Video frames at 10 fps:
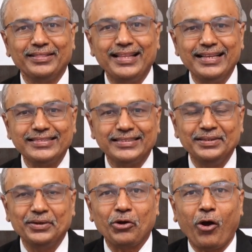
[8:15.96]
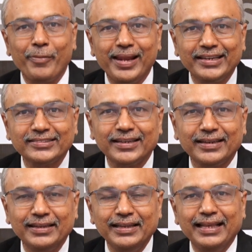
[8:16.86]
this
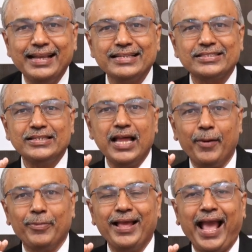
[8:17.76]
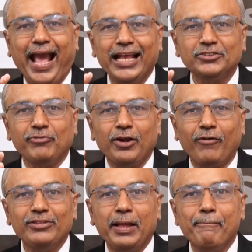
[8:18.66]
combination is dubbed as one
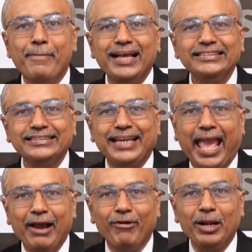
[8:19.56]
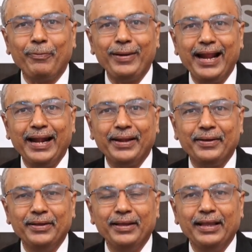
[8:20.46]
of the best ever
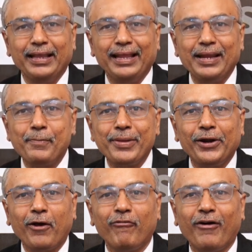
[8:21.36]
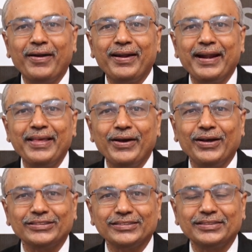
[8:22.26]
played in a period of 100
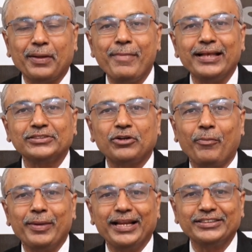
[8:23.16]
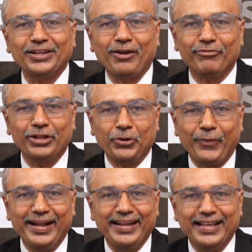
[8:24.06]
years, the best combination of the
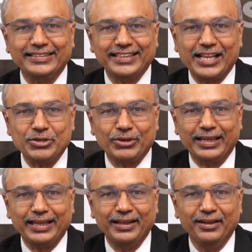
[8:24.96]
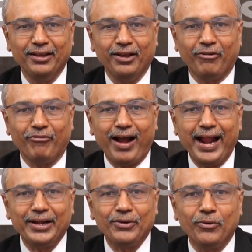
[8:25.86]
20th century.
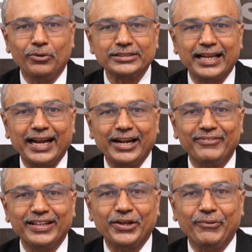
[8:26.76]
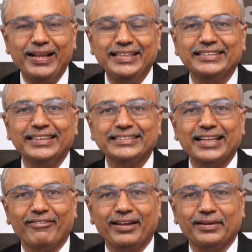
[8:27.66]
White goes ahead with queen
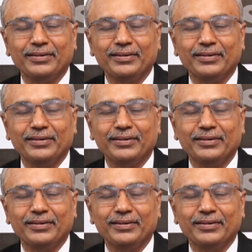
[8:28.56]
c7.